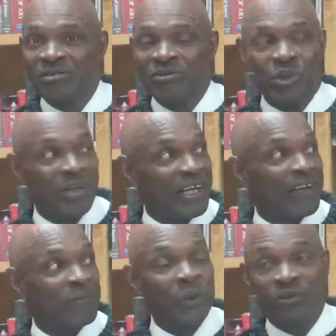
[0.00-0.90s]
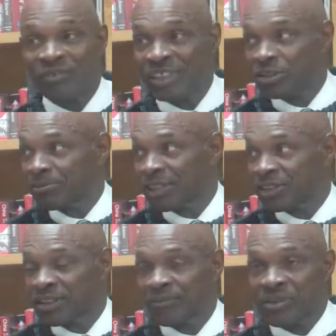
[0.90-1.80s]
If you don't have motivation about
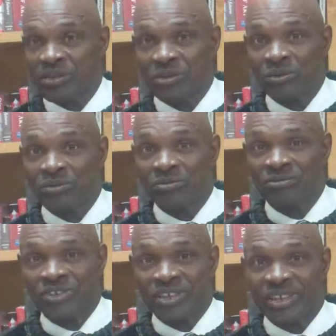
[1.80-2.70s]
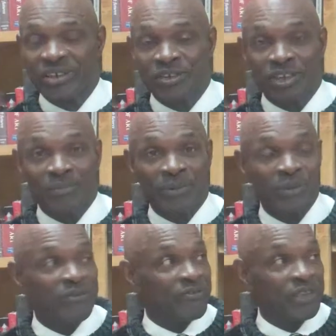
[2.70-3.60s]
something you see or something
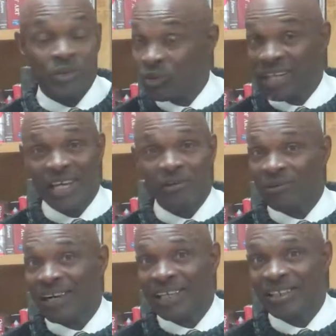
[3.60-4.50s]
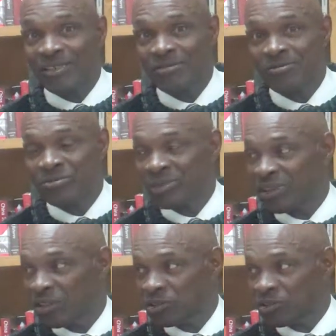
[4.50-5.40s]
you feel, you can't write,
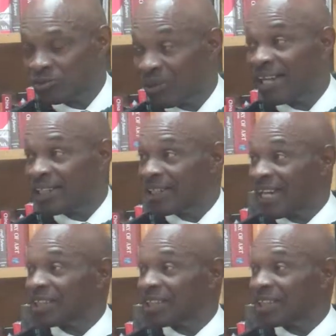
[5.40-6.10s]
because writing